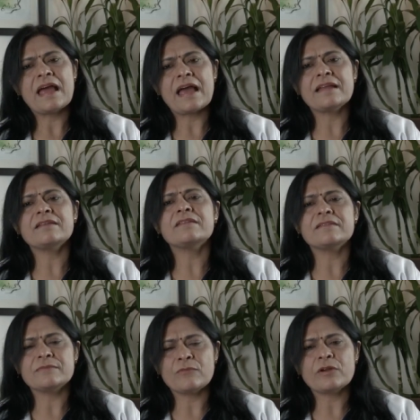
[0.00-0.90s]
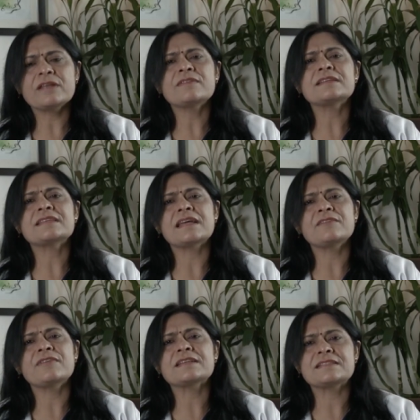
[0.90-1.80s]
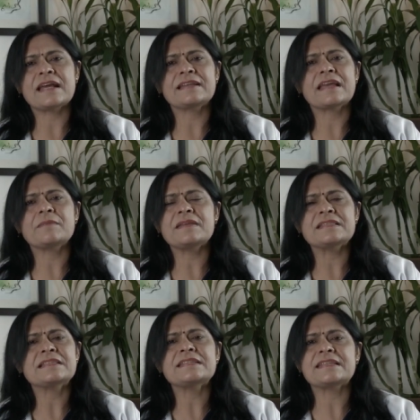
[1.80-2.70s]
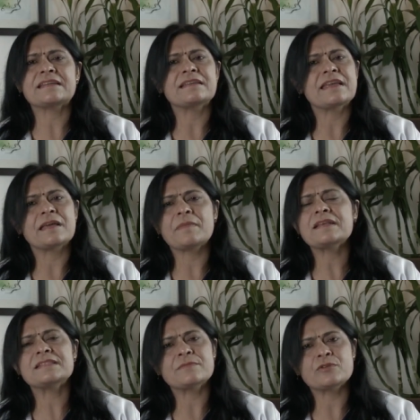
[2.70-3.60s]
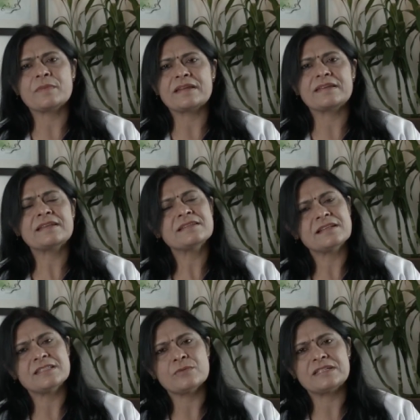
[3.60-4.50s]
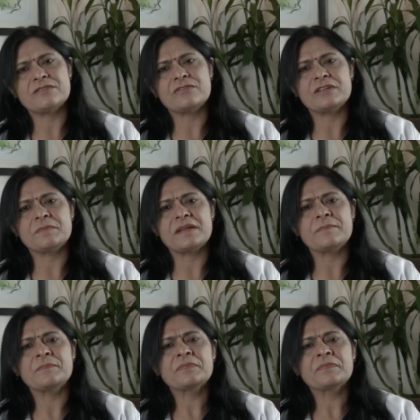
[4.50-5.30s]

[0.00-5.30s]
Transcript: and whatever the side effects, that can be easily taken care by symptomatic and conservative treatment.